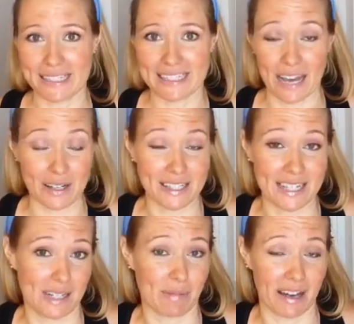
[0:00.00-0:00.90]
down in
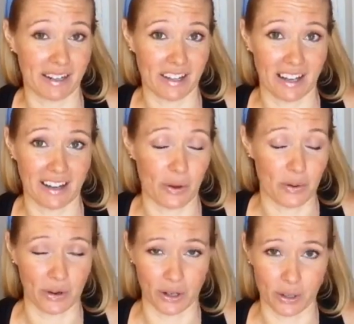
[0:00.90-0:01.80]
Santa Monica
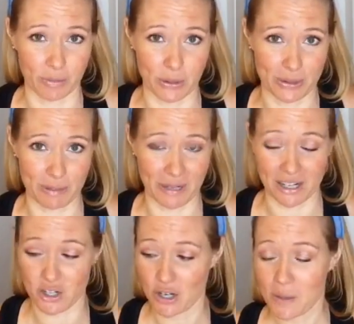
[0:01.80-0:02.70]
or Hermosa
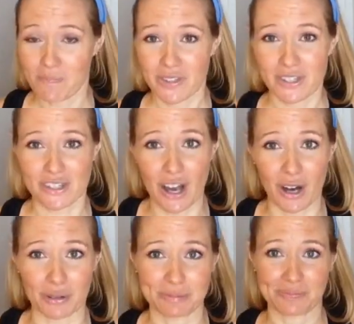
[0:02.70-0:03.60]
Beach.
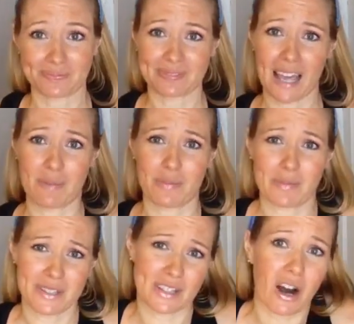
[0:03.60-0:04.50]
So
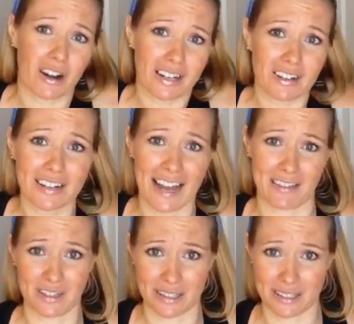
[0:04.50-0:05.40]
I'm sorry you're going to
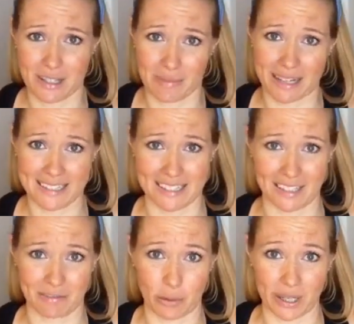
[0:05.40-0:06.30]
have to listen to my
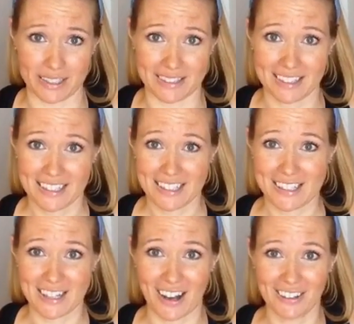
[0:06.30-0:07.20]
silly voice.
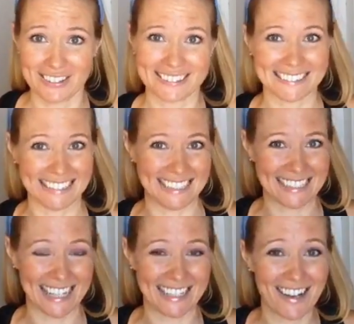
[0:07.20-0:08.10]
So let's
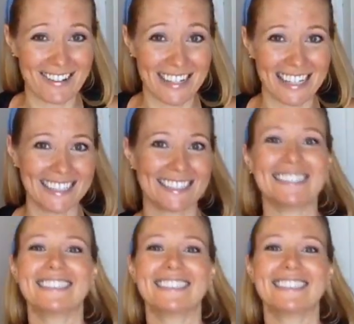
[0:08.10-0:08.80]
get going.